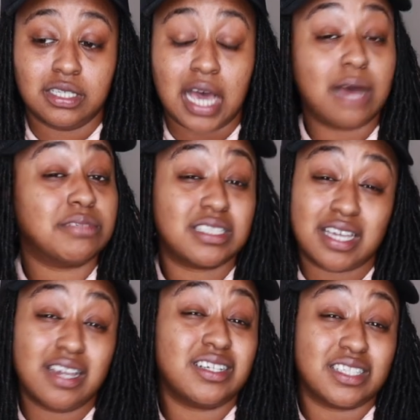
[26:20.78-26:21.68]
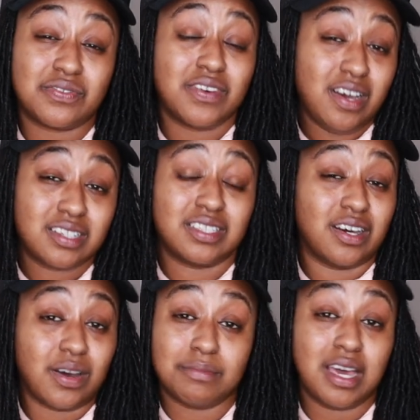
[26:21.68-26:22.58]
I'm scared as fuck
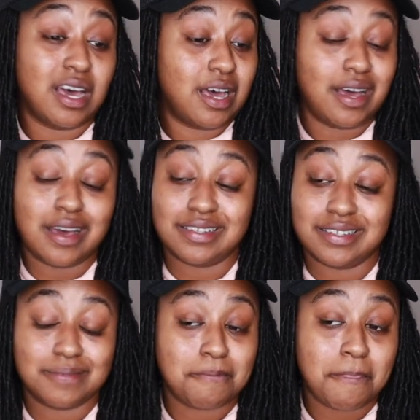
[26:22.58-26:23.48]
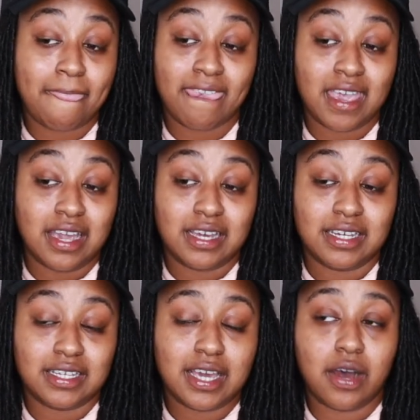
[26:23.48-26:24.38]
though. I'm not,
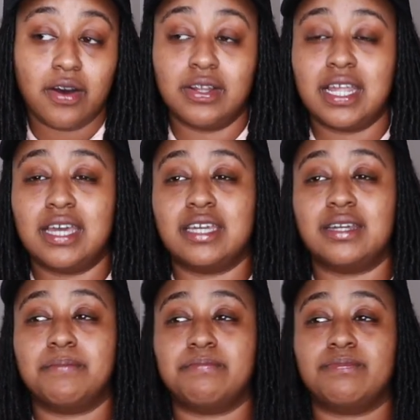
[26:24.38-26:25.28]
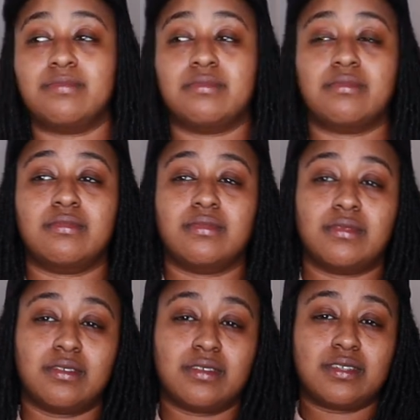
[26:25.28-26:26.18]
y'all, like,
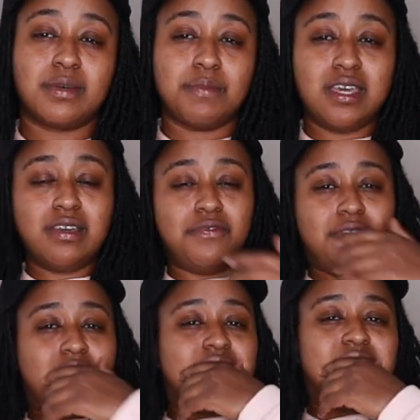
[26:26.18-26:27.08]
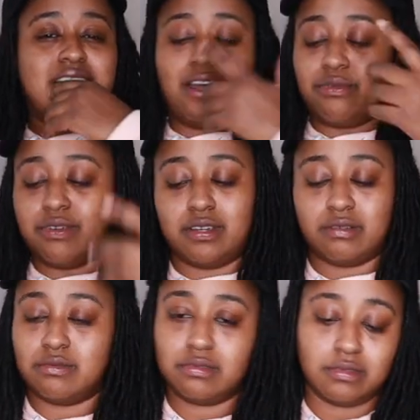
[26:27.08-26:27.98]
to me, fear is not
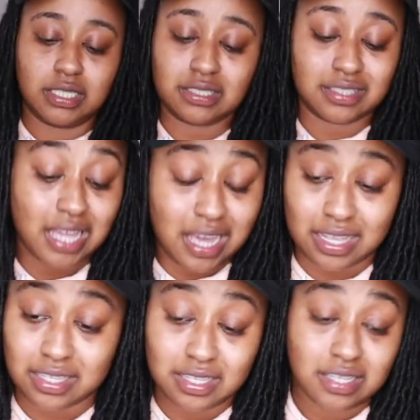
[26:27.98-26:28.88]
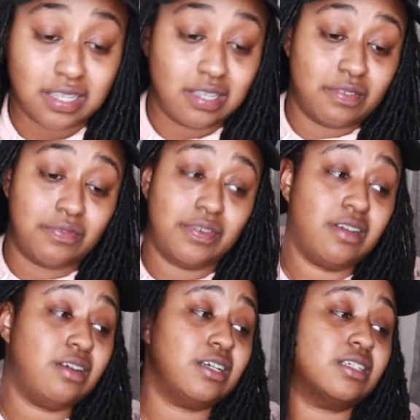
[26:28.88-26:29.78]
real. It's not.
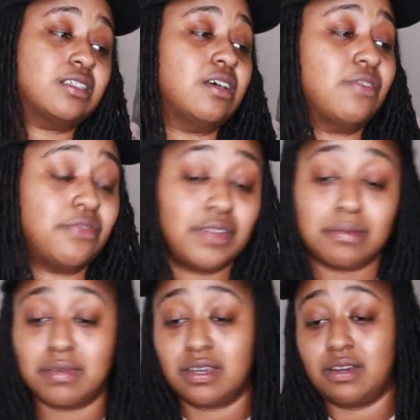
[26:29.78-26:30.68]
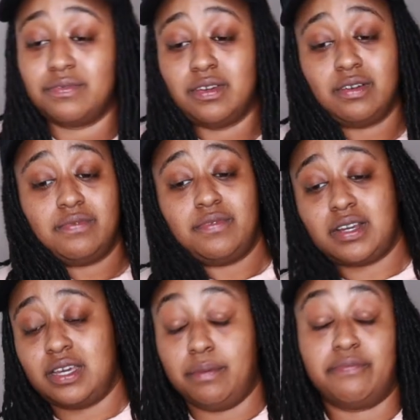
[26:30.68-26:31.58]
Fear is a figment of your
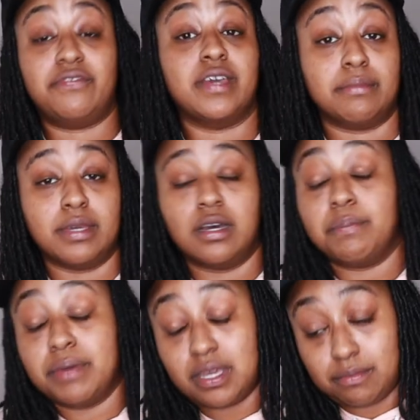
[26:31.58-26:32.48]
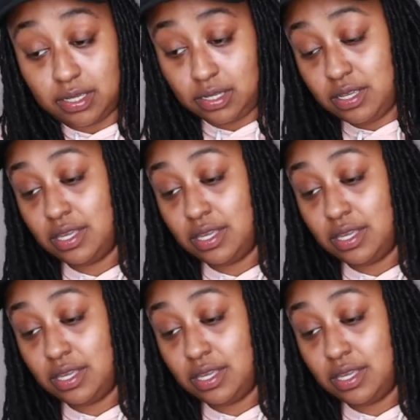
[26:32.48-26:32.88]
fucking a figment, a pigment